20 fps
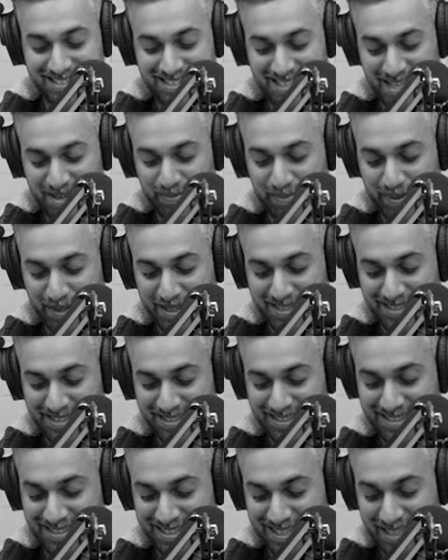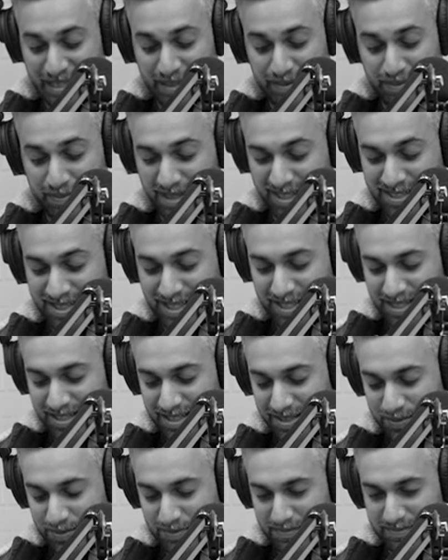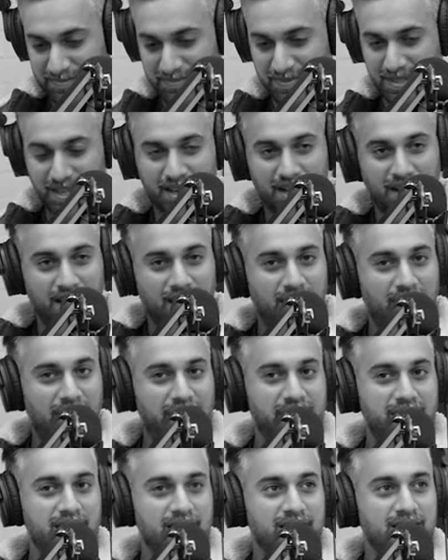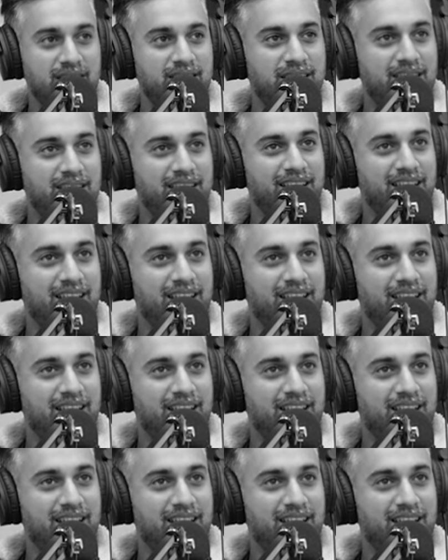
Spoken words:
It's the same person. I think I